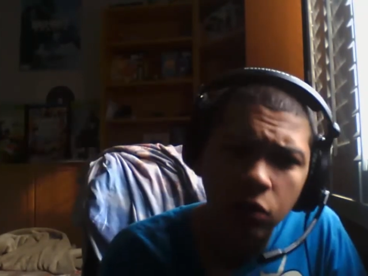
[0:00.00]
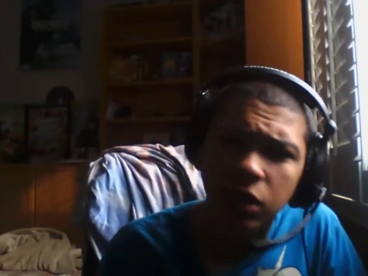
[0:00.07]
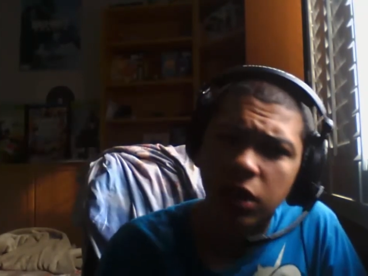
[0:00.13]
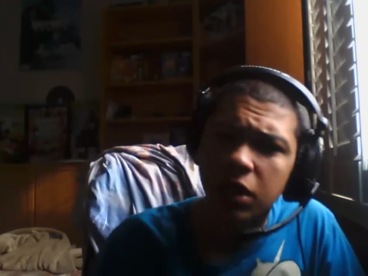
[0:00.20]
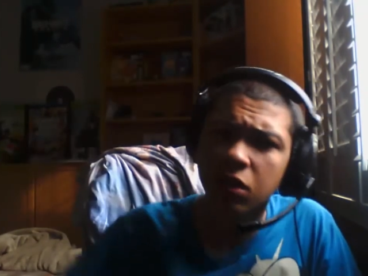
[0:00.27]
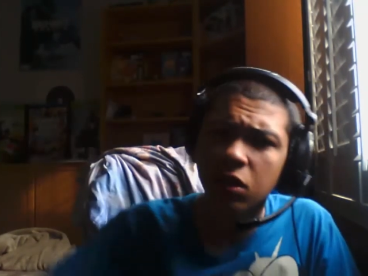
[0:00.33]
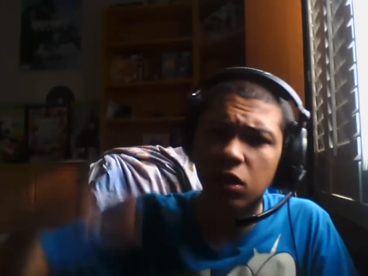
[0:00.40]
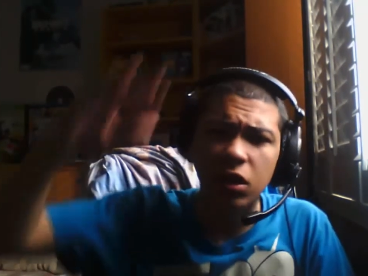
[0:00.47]

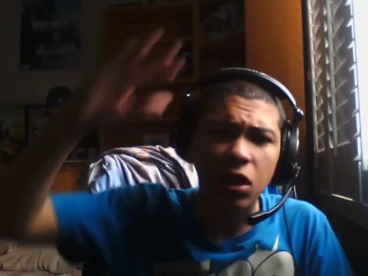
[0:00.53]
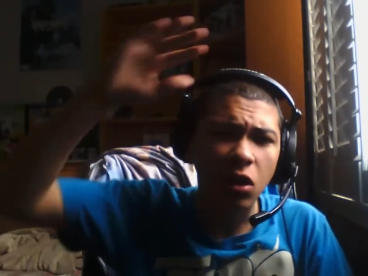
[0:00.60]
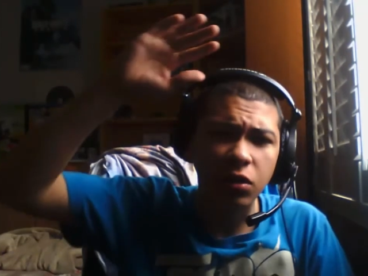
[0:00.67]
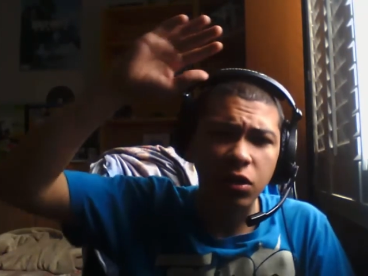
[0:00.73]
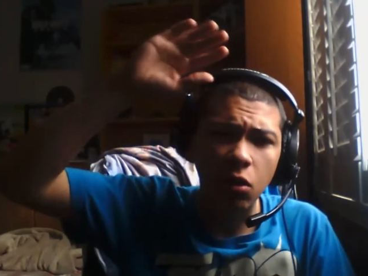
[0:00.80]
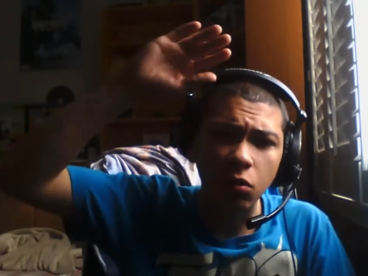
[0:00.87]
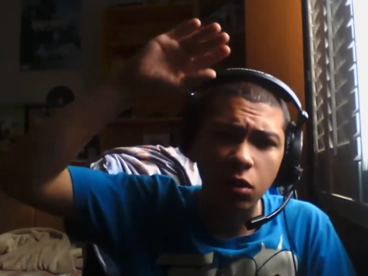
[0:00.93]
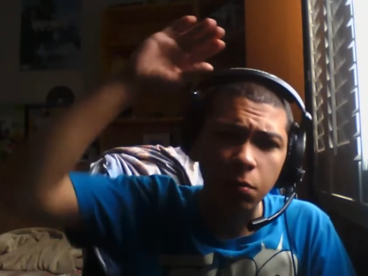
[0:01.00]
killing all
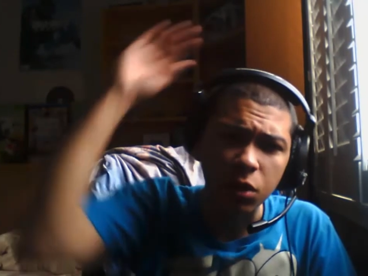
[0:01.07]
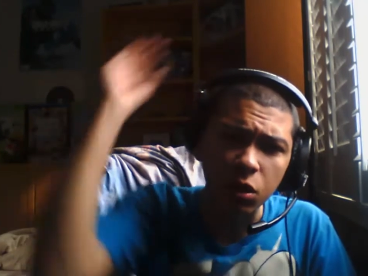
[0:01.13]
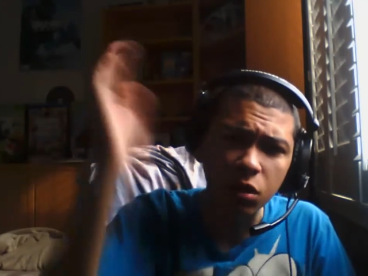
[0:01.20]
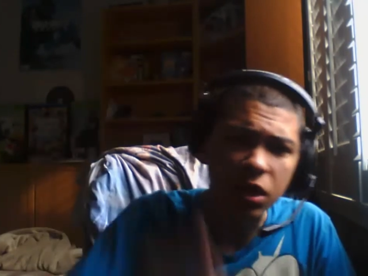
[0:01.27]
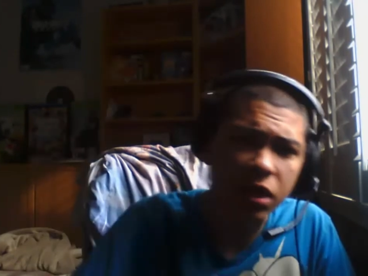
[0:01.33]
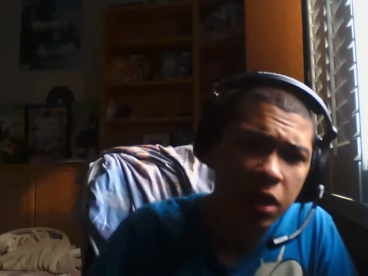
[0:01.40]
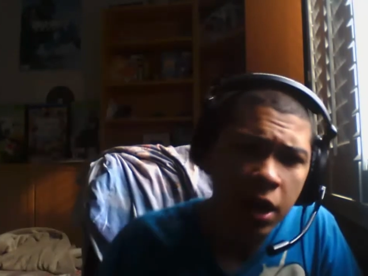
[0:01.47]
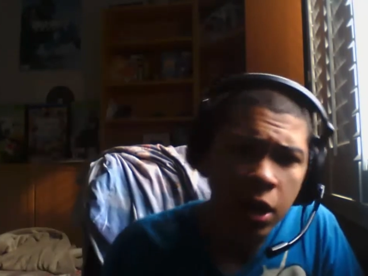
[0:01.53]
your
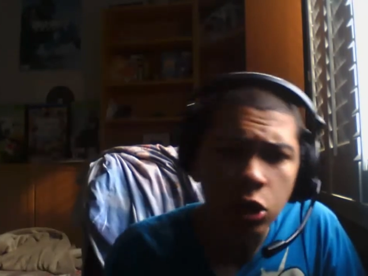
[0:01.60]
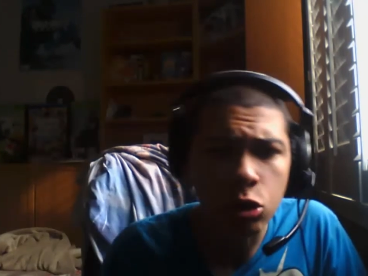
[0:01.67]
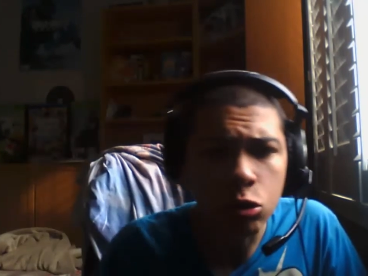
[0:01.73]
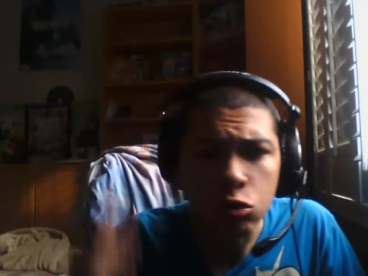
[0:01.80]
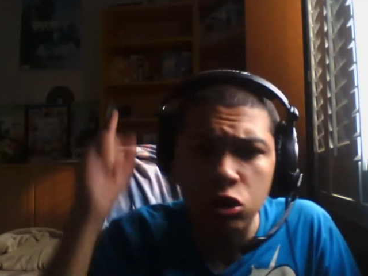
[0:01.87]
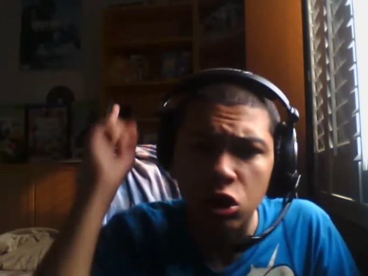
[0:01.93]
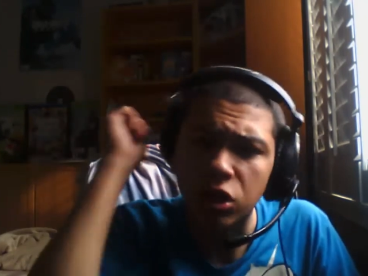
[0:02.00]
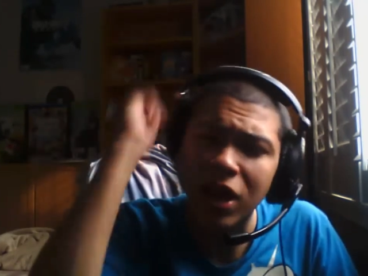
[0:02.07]
community. You
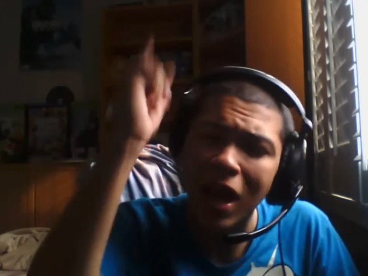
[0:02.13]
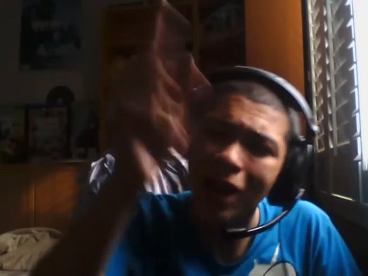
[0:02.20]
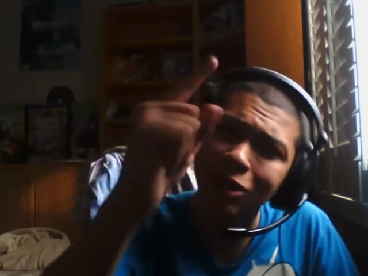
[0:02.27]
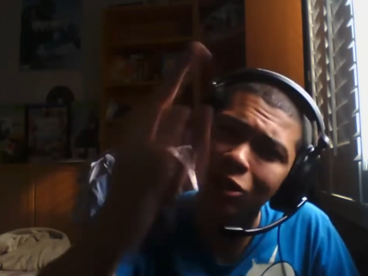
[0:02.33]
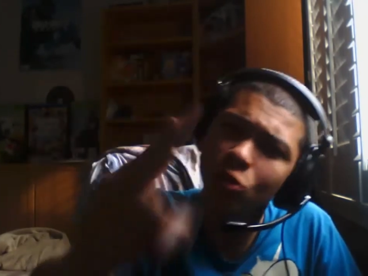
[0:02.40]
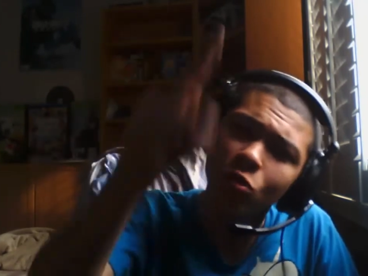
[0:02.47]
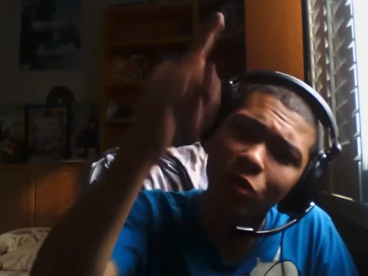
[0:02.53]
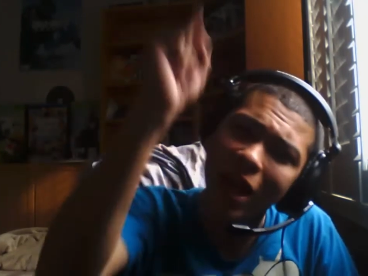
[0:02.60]
should not
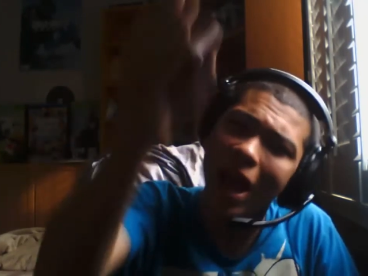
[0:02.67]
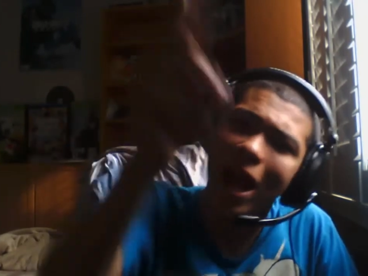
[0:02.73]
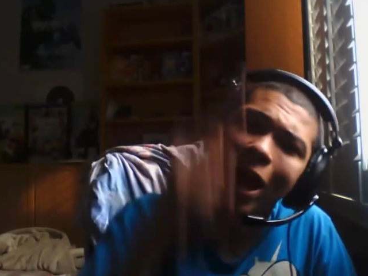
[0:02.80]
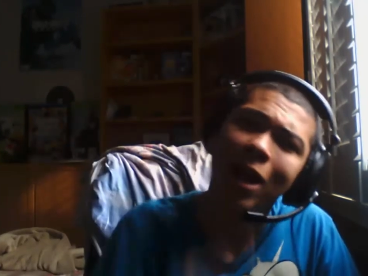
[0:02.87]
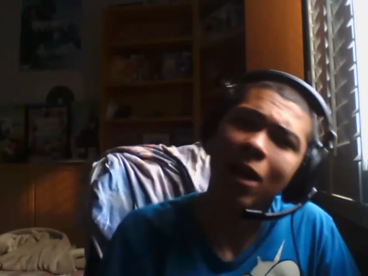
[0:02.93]
do that.